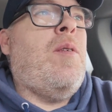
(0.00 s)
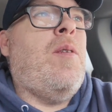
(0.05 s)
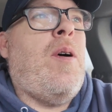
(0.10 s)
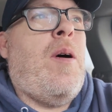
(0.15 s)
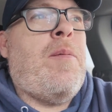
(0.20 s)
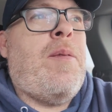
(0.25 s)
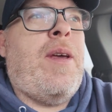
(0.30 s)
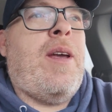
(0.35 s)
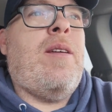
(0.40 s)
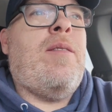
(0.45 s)

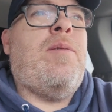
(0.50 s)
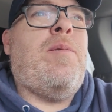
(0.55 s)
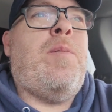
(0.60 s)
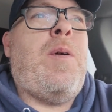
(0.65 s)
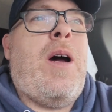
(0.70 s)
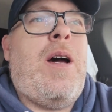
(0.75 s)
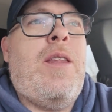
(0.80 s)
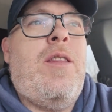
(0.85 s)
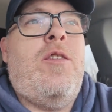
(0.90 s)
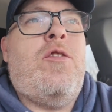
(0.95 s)
I'm thinking
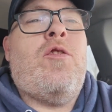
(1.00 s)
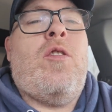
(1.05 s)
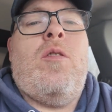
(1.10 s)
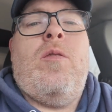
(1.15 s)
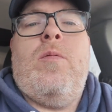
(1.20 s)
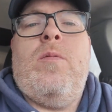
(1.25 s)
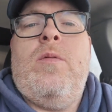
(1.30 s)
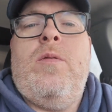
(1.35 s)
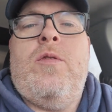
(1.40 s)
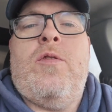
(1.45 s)
probably the
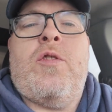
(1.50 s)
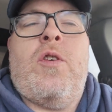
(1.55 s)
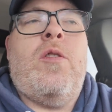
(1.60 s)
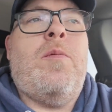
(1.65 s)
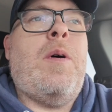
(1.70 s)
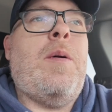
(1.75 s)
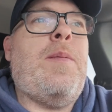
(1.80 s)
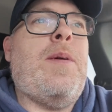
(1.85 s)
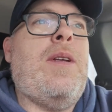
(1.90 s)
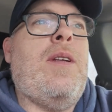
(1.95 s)
drone. The
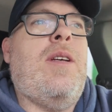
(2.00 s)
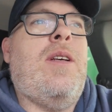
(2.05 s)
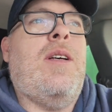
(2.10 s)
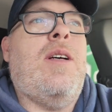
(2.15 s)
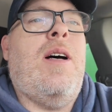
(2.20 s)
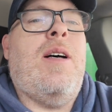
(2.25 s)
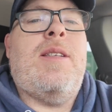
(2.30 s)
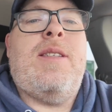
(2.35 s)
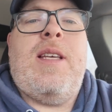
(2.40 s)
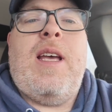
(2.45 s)
drone might be
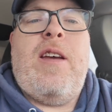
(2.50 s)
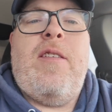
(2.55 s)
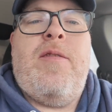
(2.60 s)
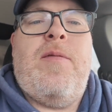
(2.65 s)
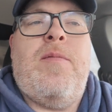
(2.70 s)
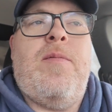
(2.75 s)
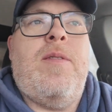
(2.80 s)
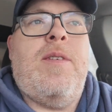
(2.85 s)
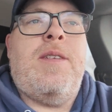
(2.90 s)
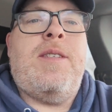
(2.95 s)
a
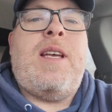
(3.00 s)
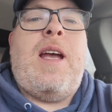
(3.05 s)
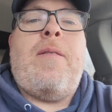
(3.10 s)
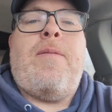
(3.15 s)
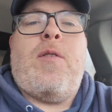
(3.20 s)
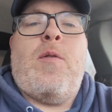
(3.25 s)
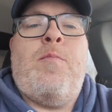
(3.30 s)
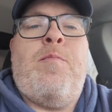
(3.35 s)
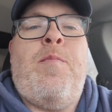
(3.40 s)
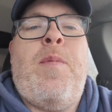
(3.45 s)

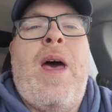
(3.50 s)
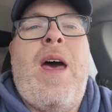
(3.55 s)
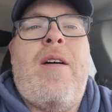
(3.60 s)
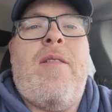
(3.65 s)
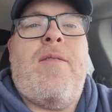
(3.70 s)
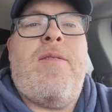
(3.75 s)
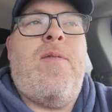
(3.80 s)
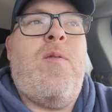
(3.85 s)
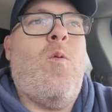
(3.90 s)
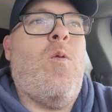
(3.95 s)
safer bet
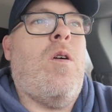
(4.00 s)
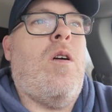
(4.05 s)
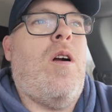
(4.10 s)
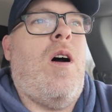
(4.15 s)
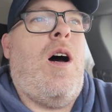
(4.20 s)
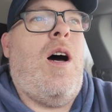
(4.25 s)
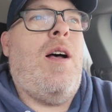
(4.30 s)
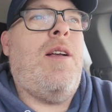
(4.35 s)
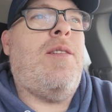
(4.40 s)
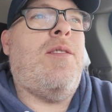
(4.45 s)
for
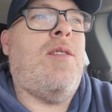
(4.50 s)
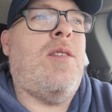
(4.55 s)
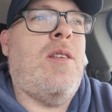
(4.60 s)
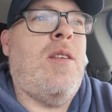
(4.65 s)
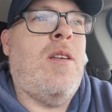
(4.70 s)
us.